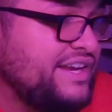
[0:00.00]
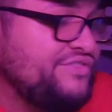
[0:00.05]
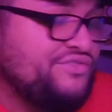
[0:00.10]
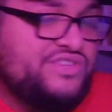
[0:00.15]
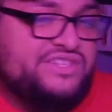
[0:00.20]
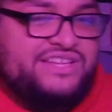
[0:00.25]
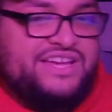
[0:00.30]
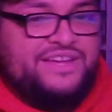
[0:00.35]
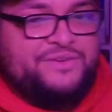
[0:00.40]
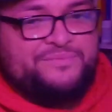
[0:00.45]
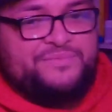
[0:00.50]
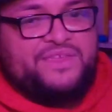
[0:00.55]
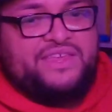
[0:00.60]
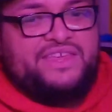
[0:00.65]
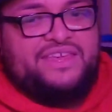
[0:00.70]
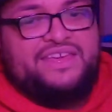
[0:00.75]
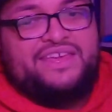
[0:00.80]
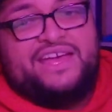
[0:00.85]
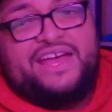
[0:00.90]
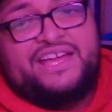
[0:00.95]
every time,
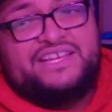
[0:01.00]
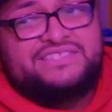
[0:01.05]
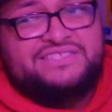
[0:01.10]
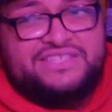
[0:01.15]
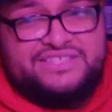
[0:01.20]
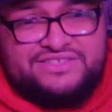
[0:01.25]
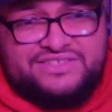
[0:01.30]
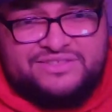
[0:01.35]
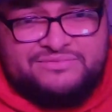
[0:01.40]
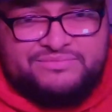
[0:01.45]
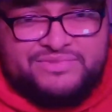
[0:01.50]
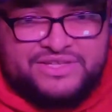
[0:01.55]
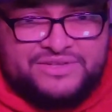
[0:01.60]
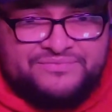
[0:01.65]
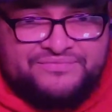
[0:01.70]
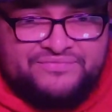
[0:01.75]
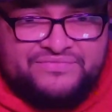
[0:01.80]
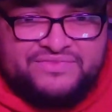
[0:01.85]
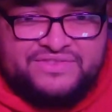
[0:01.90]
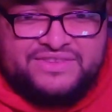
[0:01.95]
as they should be.
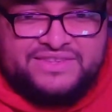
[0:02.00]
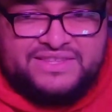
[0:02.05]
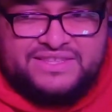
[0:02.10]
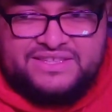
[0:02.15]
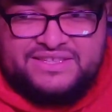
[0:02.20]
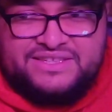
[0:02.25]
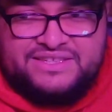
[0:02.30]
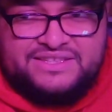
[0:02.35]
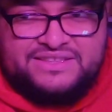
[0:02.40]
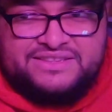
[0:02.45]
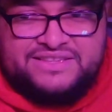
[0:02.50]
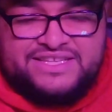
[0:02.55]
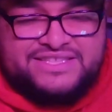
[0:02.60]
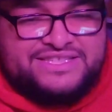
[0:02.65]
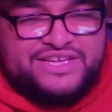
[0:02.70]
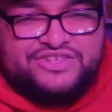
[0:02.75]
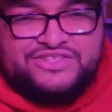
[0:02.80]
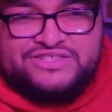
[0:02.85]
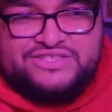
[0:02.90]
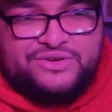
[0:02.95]
They
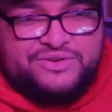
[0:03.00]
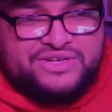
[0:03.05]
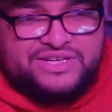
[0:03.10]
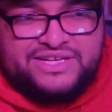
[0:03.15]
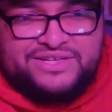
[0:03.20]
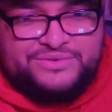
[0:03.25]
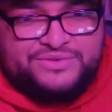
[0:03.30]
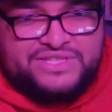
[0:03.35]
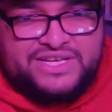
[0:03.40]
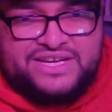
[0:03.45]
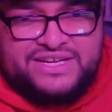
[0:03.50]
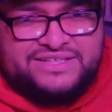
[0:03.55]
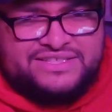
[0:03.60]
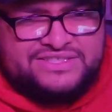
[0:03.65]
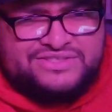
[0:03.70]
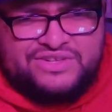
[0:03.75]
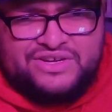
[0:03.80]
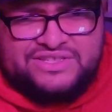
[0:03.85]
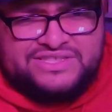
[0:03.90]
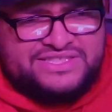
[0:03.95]
sound so good with the
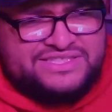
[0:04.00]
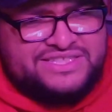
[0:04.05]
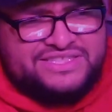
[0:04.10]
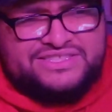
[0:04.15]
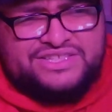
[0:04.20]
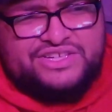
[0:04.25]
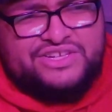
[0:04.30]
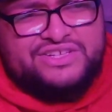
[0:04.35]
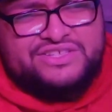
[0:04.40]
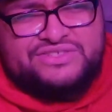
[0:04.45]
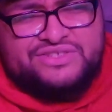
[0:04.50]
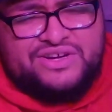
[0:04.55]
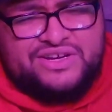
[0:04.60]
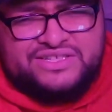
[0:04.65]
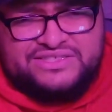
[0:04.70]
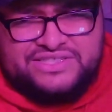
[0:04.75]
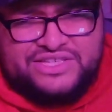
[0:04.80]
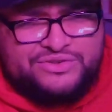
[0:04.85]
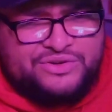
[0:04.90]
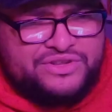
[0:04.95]
English songs. It's just a good song
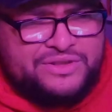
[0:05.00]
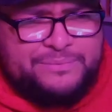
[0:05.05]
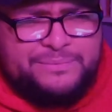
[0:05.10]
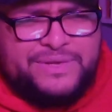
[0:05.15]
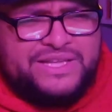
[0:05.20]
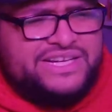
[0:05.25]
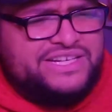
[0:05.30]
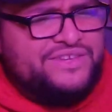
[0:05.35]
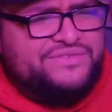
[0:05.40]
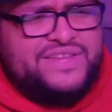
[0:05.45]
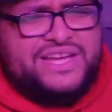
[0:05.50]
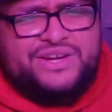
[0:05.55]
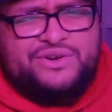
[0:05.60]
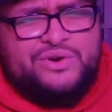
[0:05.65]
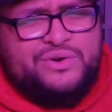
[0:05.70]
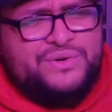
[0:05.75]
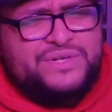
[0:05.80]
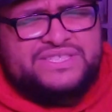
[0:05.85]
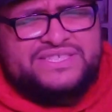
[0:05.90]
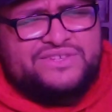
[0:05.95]
in general. The melody of that
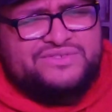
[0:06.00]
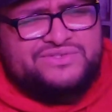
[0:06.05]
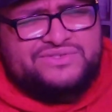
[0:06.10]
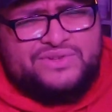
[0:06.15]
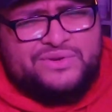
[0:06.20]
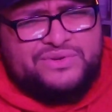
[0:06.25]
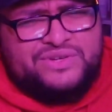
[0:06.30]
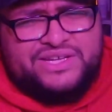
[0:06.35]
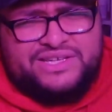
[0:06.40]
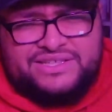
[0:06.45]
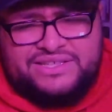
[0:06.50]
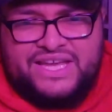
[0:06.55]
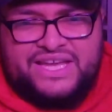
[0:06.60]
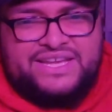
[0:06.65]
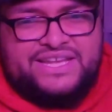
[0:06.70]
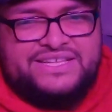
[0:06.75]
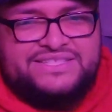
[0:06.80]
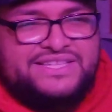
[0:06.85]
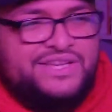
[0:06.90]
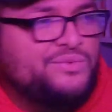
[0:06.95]
chorus sounds so good.
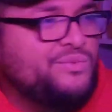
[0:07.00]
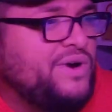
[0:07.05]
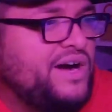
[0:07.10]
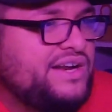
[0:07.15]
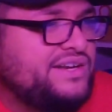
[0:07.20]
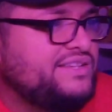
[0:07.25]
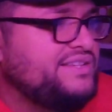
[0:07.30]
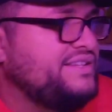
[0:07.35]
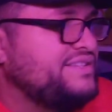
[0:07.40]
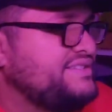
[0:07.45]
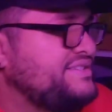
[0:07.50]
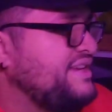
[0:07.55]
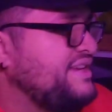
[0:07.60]
And is it Wanted that this